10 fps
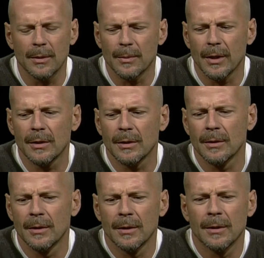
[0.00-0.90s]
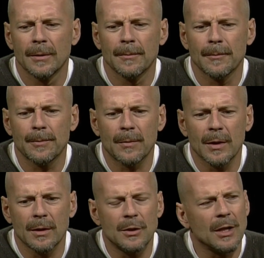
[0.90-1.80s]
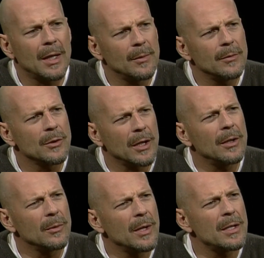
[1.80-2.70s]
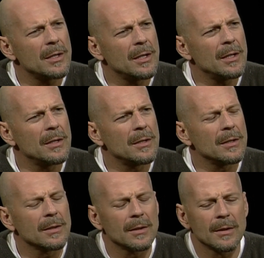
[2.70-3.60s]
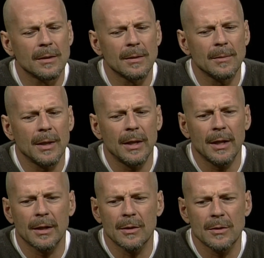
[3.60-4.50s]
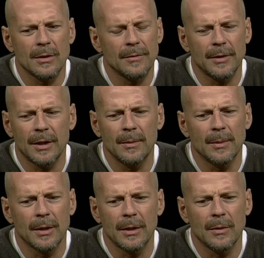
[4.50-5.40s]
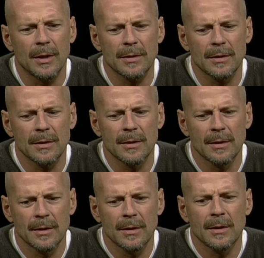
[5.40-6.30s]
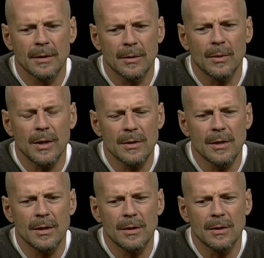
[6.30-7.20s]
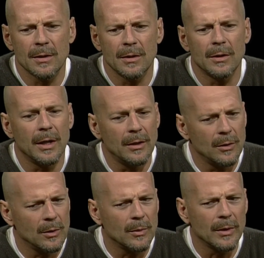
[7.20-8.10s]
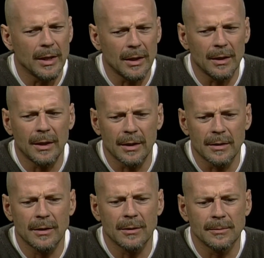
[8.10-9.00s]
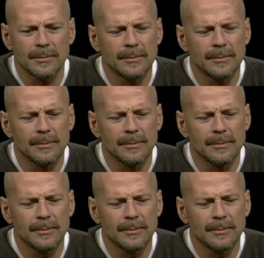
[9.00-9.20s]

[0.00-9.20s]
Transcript: compared to the job of trying to raise kids, and my hat goes off to anybody who has to raise kids and, and do it without a lot of dough.